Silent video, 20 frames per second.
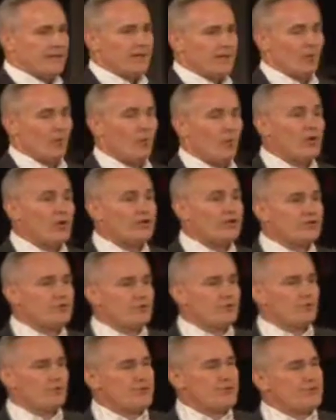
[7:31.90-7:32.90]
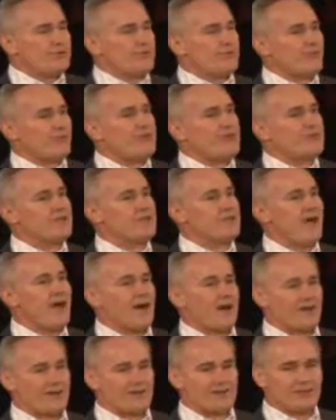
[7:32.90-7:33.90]
What do you do when you're afraid of the
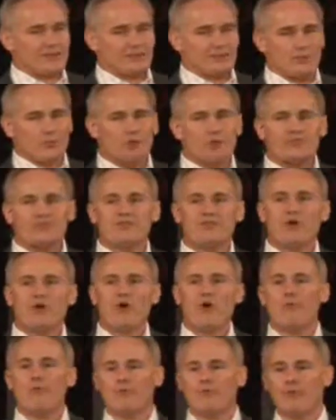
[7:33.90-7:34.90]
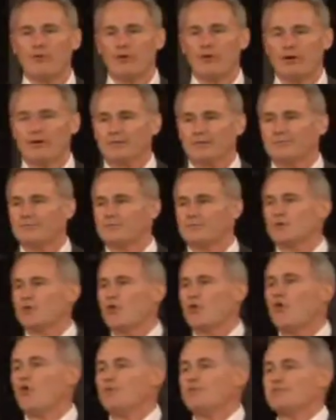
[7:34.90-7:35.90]
dark? What do you hope for? You
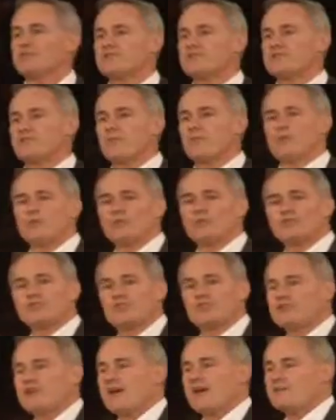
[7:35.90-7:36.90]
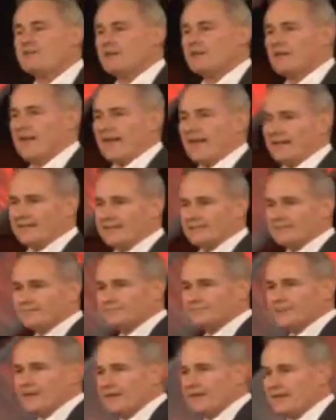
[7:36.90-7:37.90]
hope that someone will turn on the light.
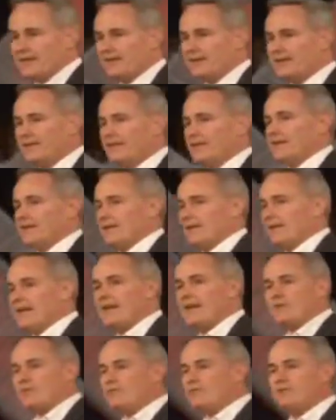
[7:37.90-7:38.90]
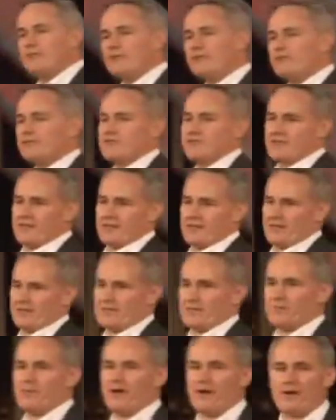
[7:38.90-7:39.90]
Light reveals
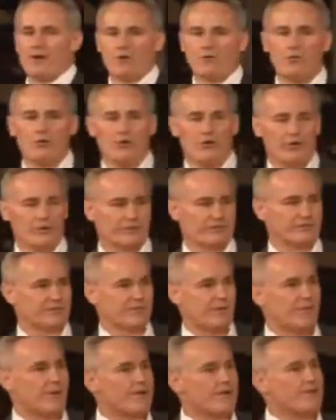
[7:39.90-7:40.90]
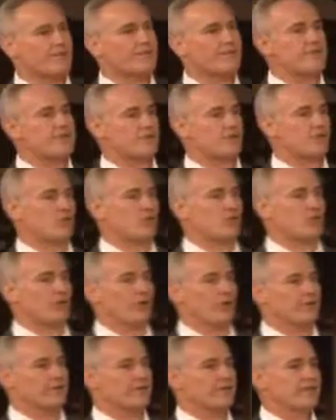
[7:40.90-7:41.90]
things about our world, about our physical
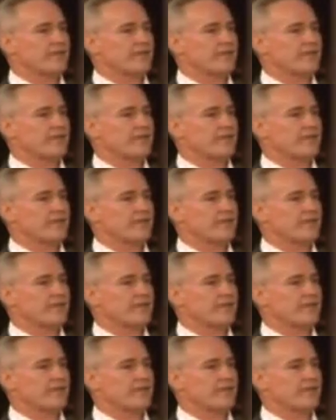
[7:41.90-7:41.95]
world.